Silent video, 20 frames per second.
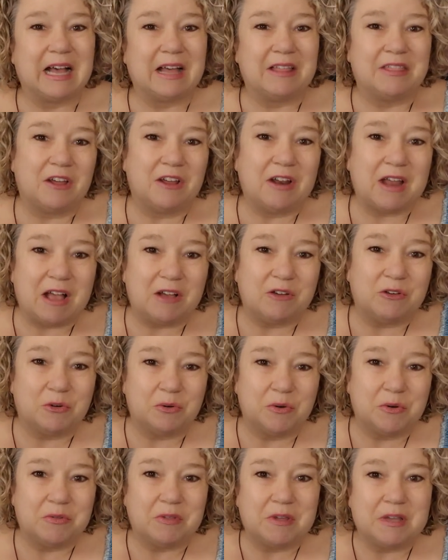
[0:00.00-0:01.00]
I thought I
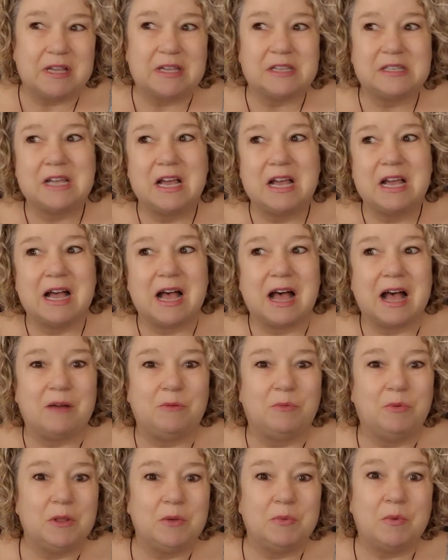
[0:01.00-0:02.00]
outgrew this. I
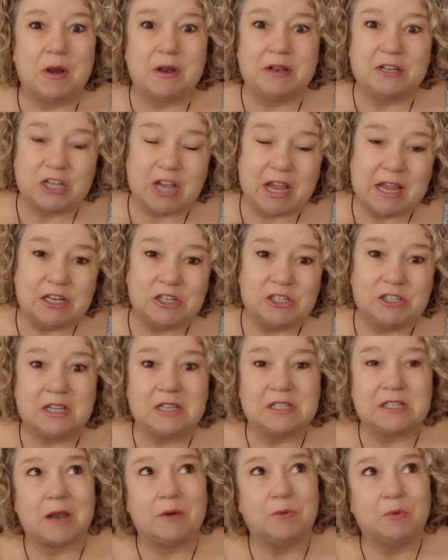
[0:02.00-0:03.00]
really want to change
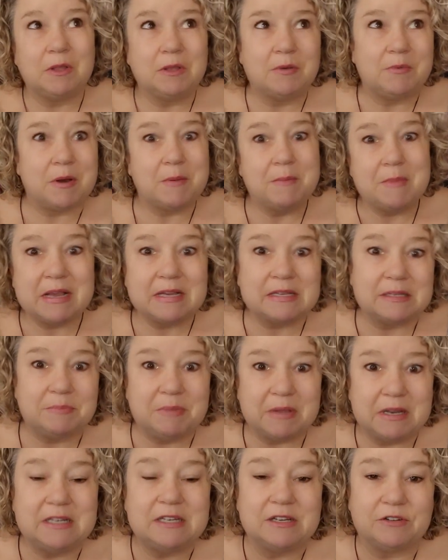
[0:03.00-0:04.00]
this. I really want to make
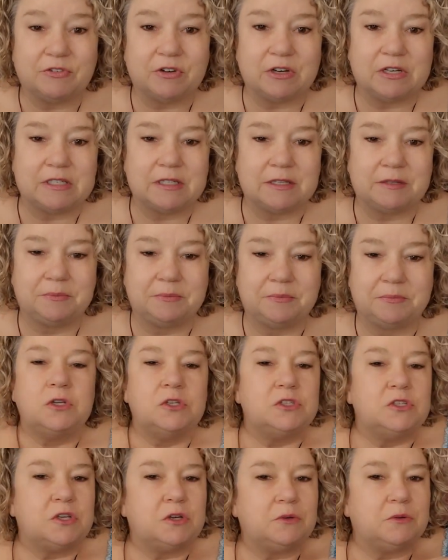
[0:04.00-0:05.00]
something different.
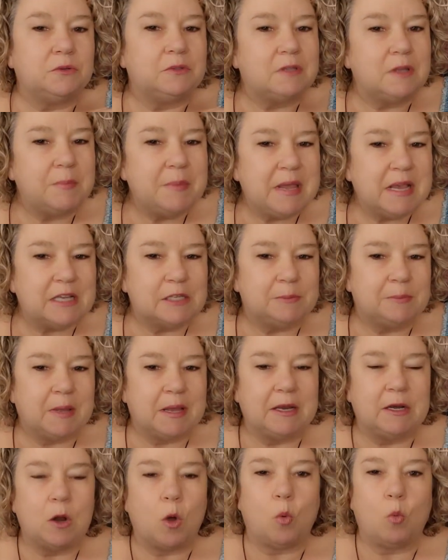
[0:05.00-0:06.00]
So let me
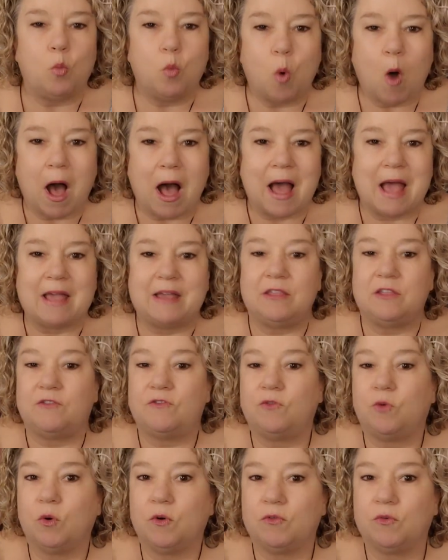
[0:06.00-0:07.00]
explain why the
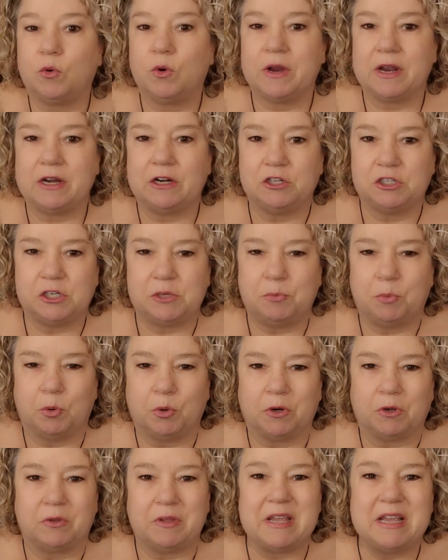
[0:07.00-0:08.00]
4-4 energy
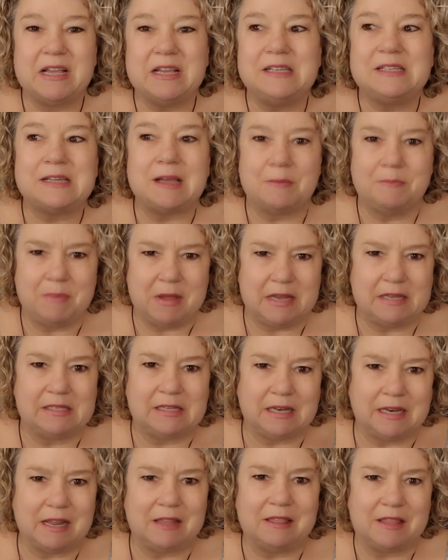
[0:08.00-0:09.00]
portal is
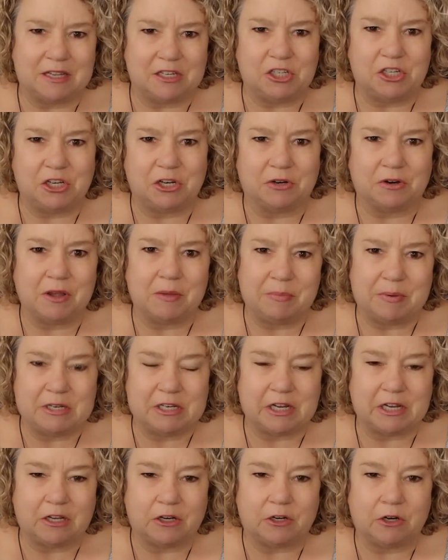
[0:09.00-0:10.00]
amazing this year in
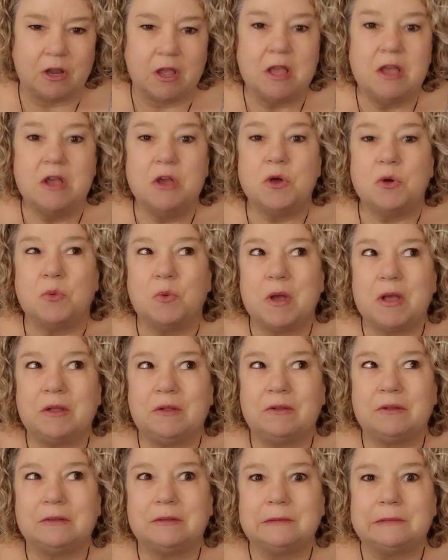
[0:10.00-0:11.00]
particular.
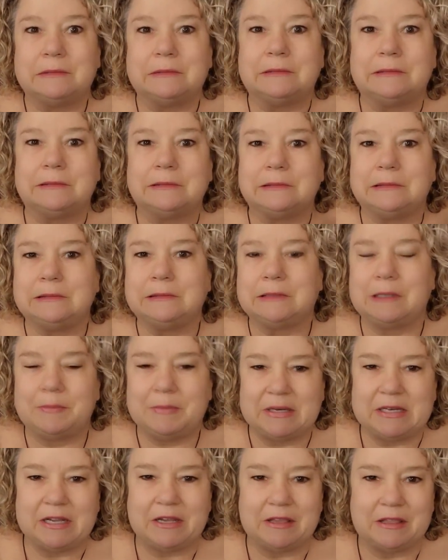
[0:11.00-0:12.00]
Well, let
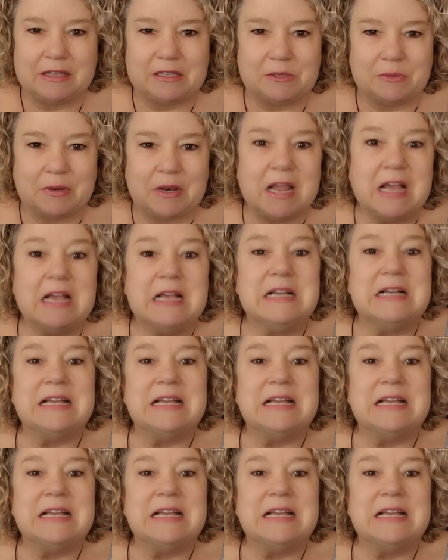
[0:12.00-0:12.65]
me tell you this one.